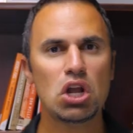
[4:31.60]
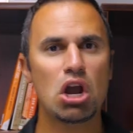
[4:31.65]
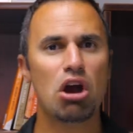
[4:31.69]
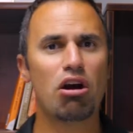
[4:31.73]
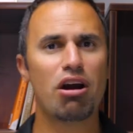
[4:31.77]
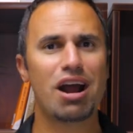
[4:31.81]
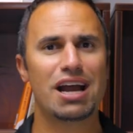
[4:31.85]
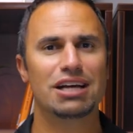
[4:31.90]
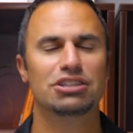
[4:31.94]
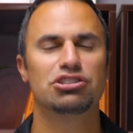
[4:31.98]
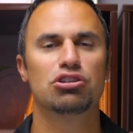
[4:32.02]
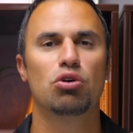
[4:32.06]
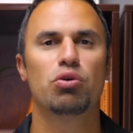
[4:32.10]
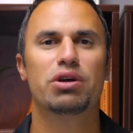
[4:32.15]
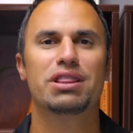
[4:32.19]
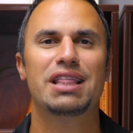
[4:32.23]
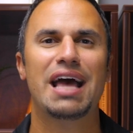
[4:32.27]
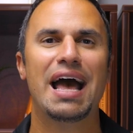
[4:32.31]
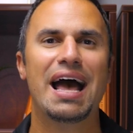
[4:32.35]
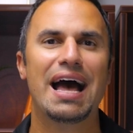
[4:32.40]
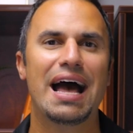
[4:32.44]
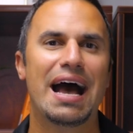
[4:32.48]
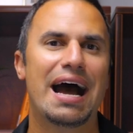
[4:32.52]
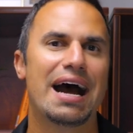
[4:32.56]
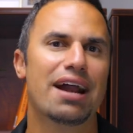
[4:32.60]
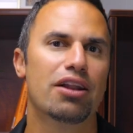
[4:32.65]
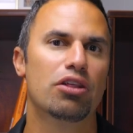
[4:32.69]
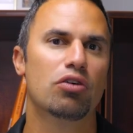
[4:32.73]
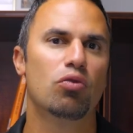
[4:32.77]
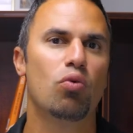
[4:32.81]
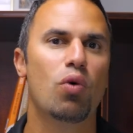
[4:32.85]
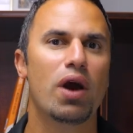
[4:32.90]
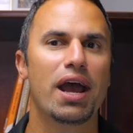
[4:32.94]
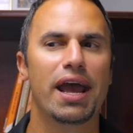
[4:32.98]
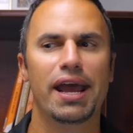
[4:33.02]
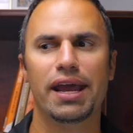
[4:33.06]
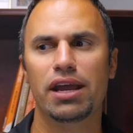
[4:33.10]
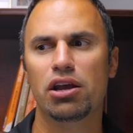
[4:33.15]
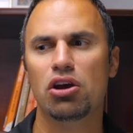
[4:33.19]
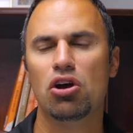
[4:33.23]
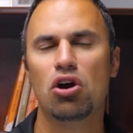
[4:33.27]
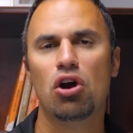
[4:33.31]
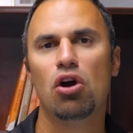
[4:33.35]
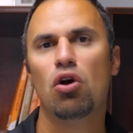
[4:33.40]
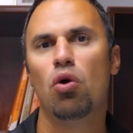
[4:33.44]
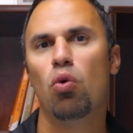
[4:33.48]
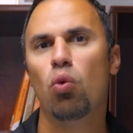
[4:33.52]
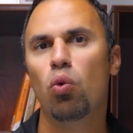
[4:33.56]
All right, so with that out of the way,
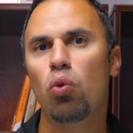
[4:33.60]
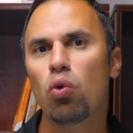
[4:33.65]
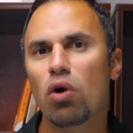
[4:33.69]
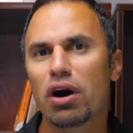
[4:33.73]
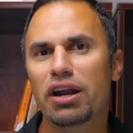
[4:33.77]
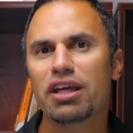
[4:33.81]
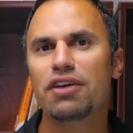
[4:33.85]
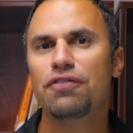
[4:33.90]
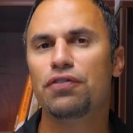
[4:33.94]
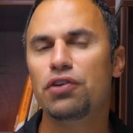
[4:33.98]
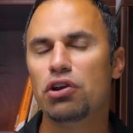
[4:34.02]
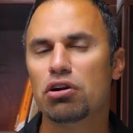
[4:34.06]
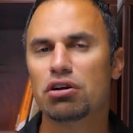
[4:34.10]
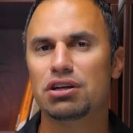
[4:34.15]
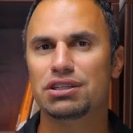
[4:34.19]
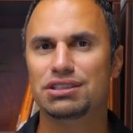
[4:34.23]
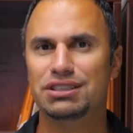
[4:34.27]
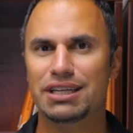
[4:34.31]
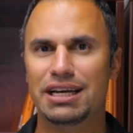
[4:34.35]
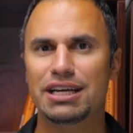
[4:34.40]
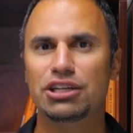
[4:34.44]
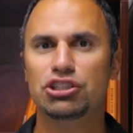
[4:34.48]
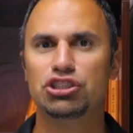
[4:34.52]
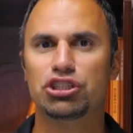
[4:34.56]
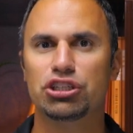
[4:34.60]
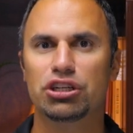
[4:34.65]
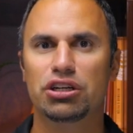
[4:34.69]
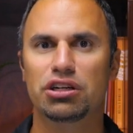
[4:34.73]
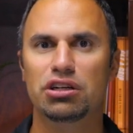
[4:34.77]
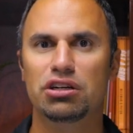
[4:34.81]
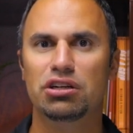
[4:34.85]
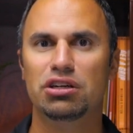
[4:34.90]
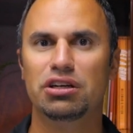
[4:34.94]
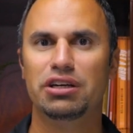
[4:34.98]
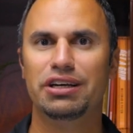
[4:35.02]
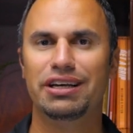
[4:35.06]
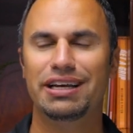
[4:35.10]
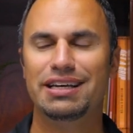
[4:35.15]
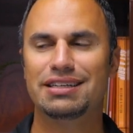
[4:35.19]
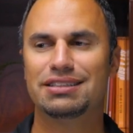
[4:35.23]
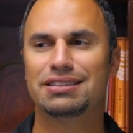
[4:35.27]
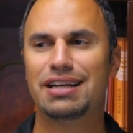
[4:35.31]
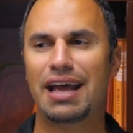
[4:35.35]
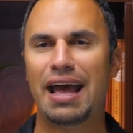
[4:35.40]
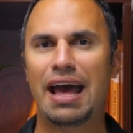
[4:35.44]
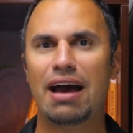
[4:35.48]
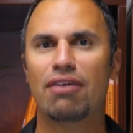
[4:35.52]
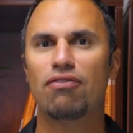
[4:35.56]
what if your intention is
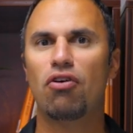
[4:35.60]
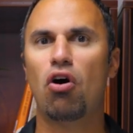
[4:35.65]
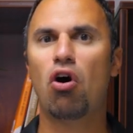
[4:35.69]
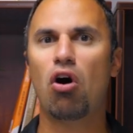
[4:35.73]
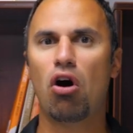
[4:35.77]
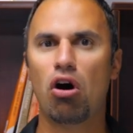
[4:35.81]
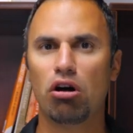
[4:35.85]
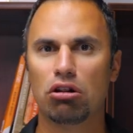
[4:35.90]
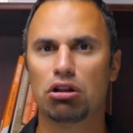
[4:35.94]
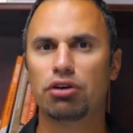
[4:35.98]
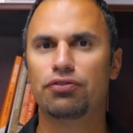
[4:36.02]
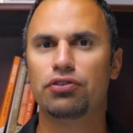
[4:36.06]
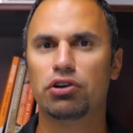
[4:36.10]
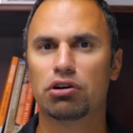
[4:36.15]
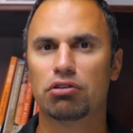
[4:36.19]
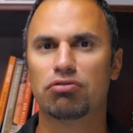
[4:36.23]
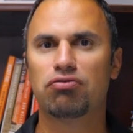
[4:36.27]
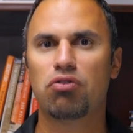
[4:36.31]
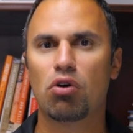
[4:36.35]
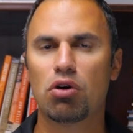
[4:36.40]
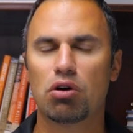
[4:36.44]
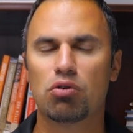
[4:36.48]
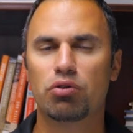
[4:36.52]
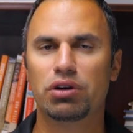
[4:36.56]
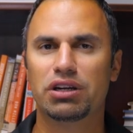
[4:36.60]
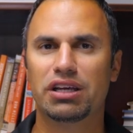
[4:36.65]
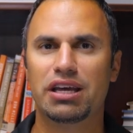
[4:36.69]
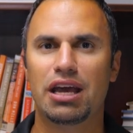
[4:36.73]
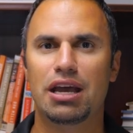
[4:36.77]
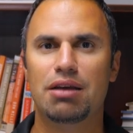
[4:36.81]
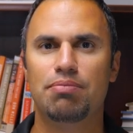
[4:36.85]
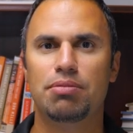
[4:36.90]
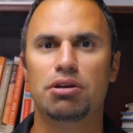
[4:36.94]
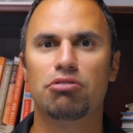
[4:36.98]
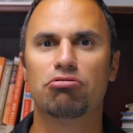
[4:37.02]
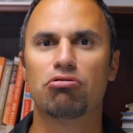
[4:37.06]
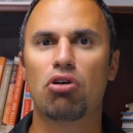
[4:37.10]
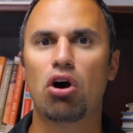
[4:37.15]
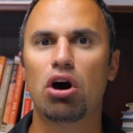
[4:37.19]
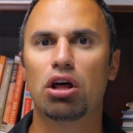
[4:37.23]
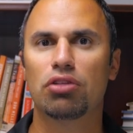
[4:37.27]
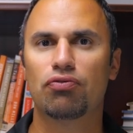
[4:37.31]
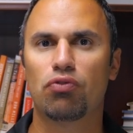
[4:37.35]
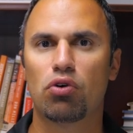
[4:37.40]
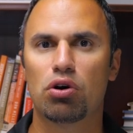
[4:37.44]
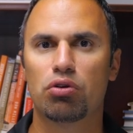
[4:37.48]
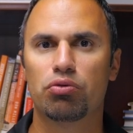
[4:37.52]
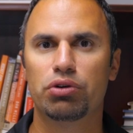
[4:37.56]
to have all of your 401k be
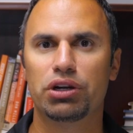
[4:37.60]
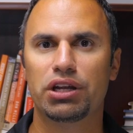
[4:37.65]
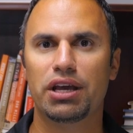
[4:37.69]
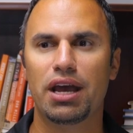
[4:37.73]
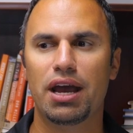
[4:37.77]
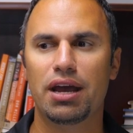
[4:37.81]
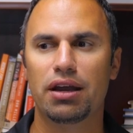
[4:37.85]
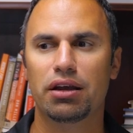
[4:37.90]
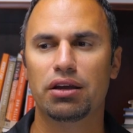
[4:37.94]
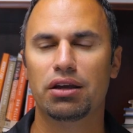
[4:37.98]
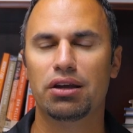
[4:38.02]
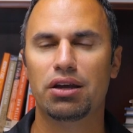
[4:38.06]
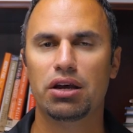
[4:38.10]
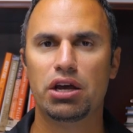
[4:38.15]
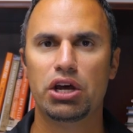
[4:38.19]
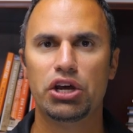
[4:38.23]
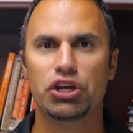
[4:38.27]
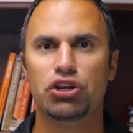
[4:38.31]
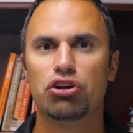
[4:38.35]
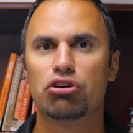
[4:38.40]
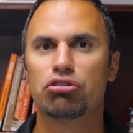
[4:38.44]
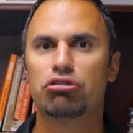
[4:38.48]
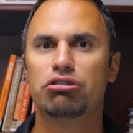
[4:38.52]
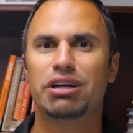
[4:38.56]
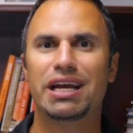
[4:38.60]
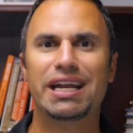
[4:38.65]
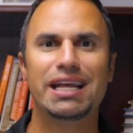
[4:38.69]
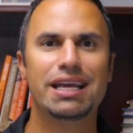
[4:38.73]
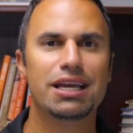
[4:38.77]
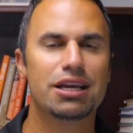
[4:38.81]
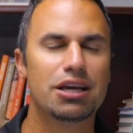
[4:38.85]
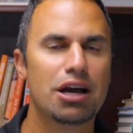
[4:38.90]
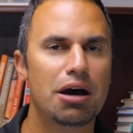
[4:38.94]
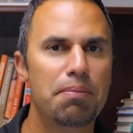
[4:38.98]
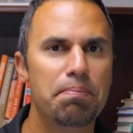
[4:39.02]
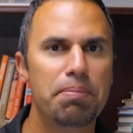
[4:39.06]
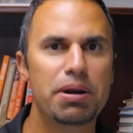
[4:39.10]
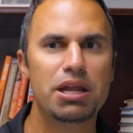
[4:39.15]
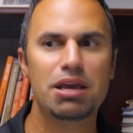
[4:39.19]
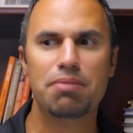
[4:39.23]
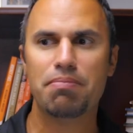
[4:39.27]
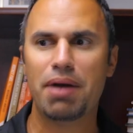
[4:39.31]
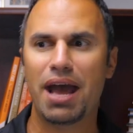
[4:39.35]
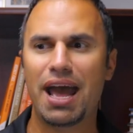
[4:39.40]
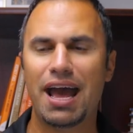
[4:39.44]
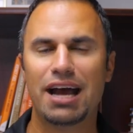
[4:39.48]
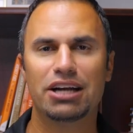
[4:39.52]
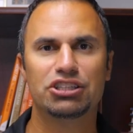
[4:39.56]
Roth 401k? You're getting company
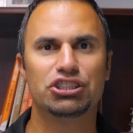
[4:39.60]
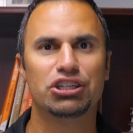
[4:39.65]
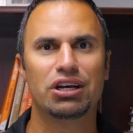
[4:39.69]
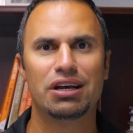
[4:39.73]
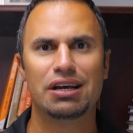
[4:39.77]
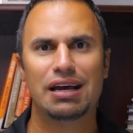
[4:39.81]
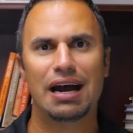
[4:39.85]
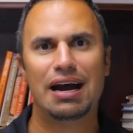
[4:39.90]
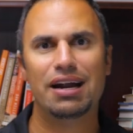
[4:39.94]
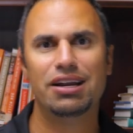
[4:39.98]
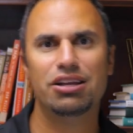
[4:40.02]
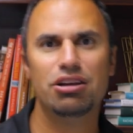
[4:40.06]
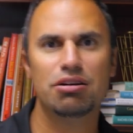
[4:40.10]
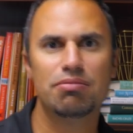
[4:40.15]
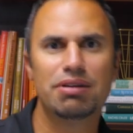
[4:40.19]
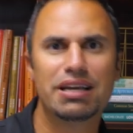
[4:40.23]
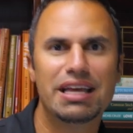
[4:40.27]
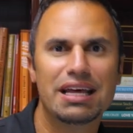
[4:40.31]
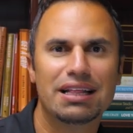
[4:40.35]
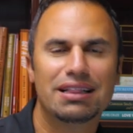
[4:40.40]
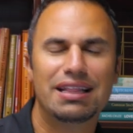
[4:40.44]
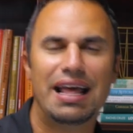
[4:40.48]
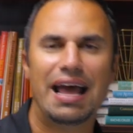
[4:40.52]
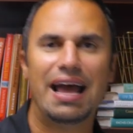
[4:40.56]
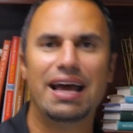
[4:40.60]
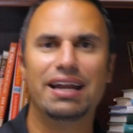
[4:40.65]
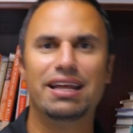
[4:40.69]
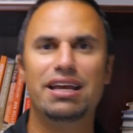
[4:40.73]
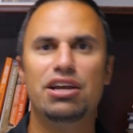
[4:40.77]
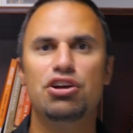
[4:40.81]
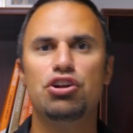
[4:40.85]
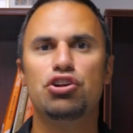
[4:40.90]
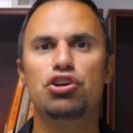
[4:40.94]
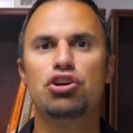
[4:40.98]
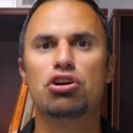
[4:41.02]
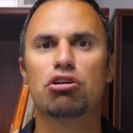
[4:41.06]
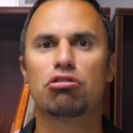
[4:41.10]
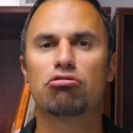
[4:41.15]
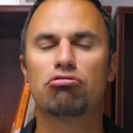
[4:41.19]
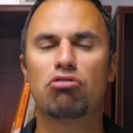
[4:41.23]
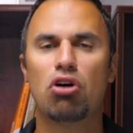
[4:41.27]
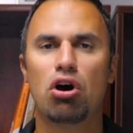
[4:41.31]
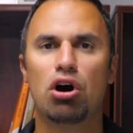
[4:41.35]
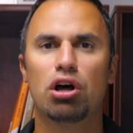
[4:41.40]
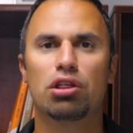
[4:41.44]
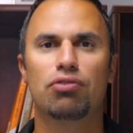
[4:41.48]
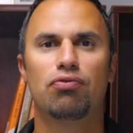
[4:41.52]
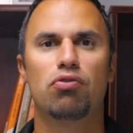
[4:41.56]
match. How do you get that into your
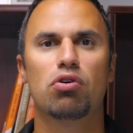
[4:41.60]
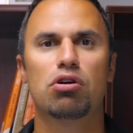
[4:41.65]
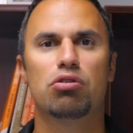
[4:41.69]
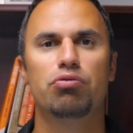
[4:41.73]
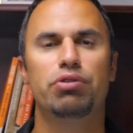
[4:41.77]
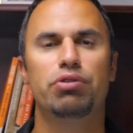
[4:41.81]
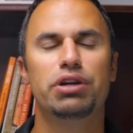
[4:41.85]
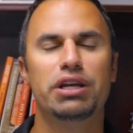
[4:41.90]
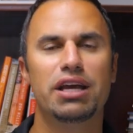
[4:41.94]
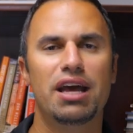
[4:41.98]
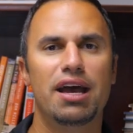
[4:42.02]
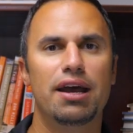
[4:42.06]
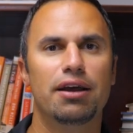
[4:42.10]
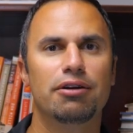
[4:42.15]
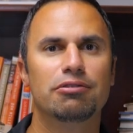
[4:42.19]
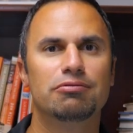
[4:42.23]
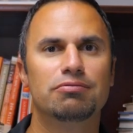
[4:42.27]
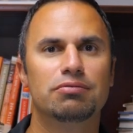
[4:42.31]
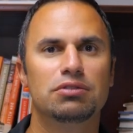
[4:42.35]
Roth 401k?